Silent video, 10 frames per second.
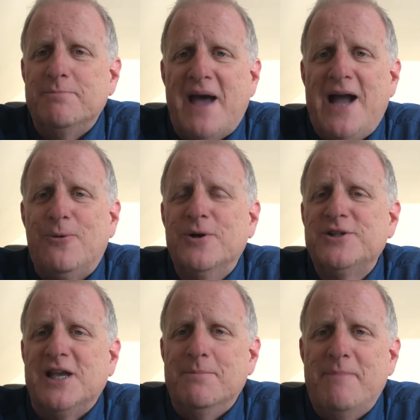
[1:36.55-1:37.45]

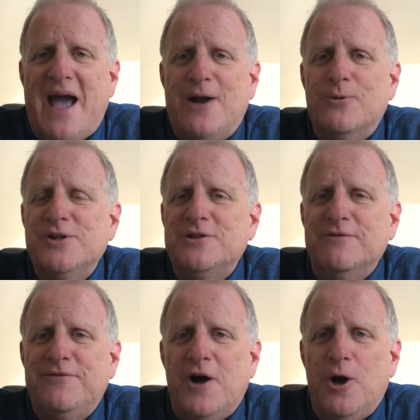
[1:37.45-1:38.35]
backwards and backwards
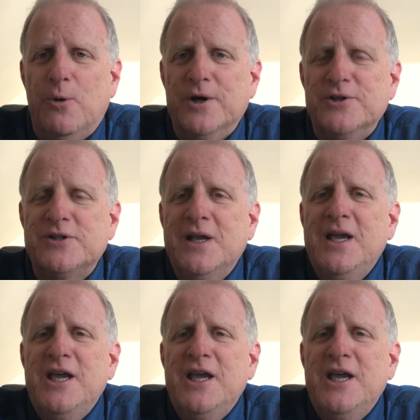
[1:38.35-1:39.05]
and forwards.